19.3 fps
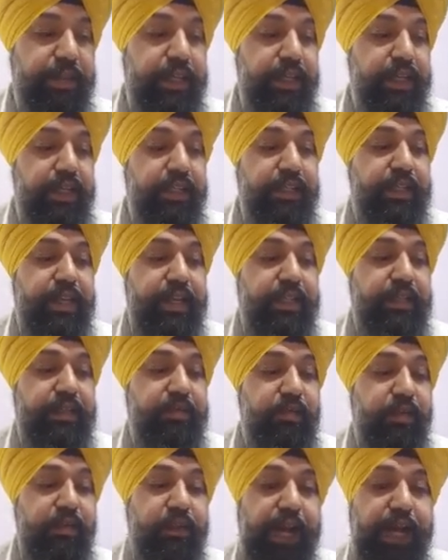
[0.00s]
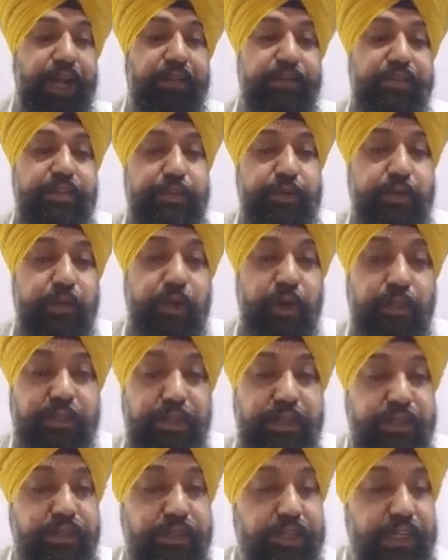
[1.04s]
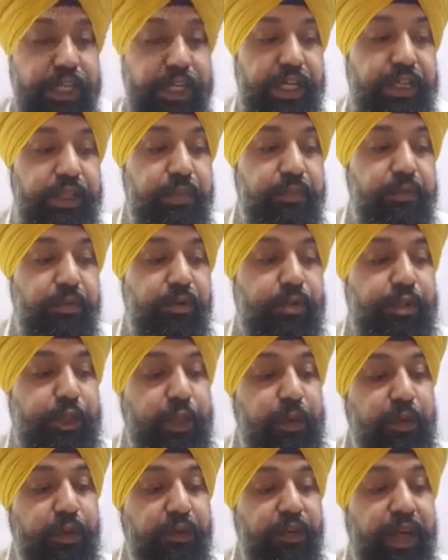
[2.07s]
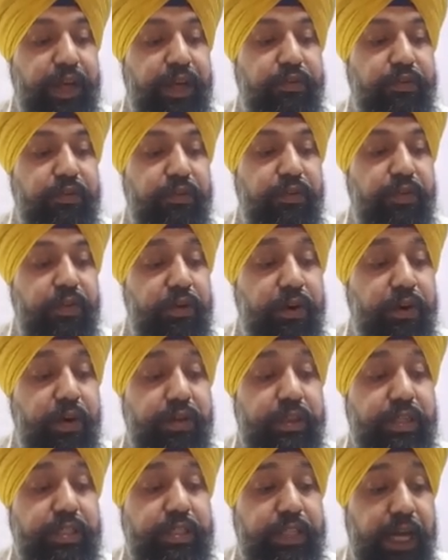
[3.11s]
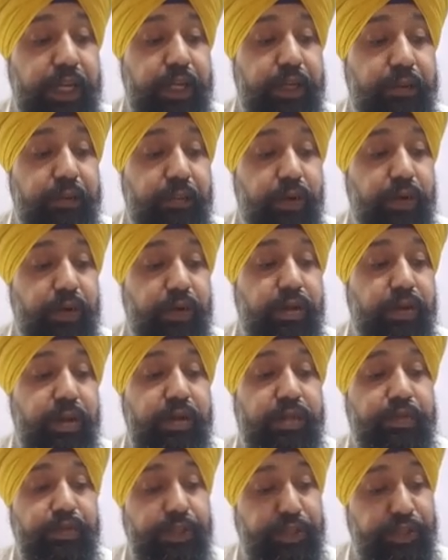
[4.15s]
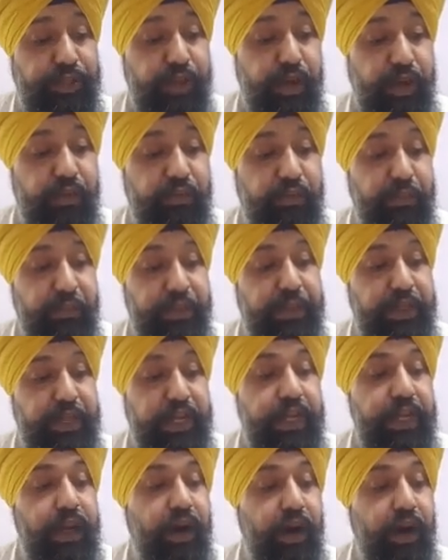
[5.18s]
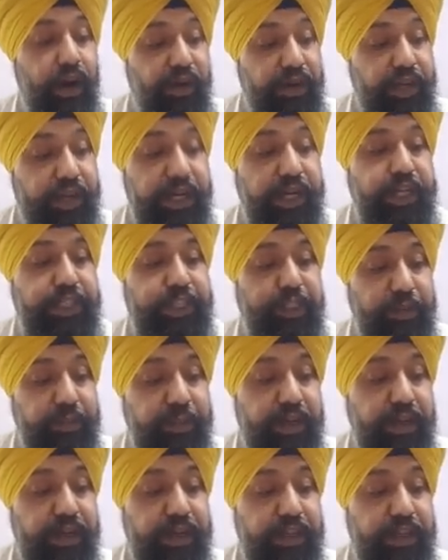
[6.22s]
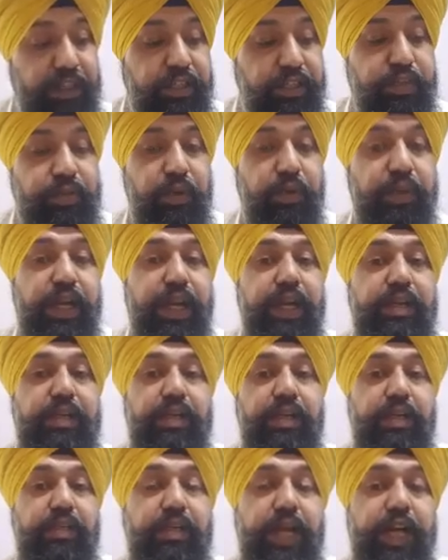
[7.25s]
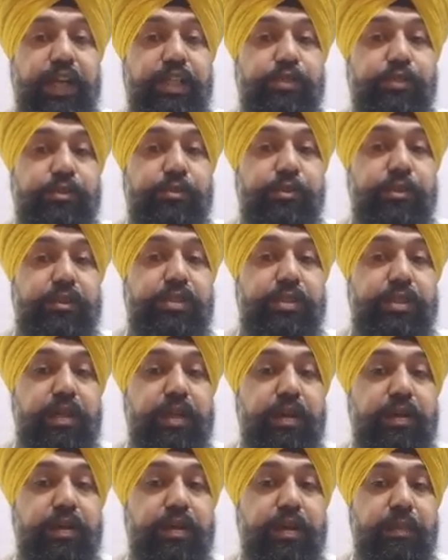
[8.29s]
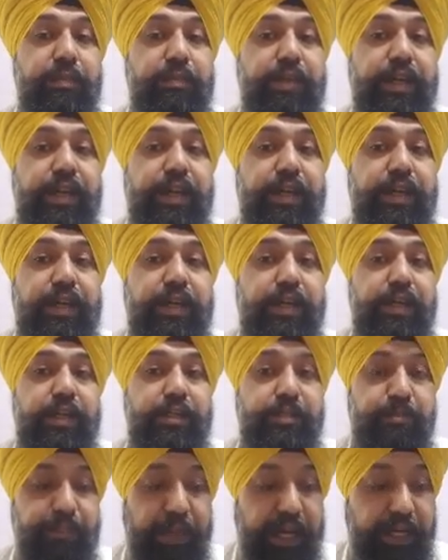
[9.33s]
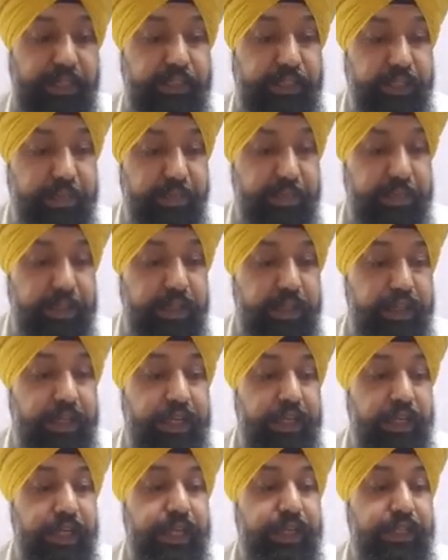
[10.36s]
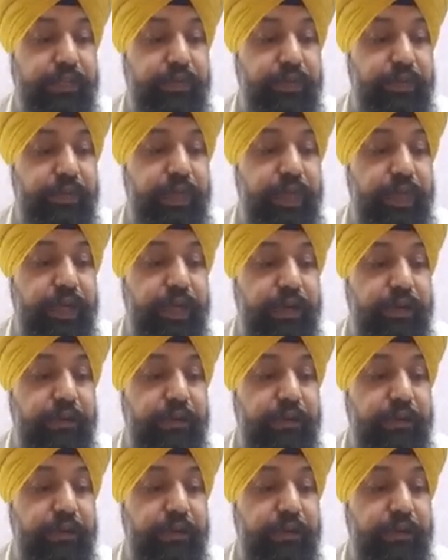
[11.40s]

that mobile phone should not be used. Either put your mobile phone on the silent mode or switch off. Order and discipline, so that, and you should pay respect to the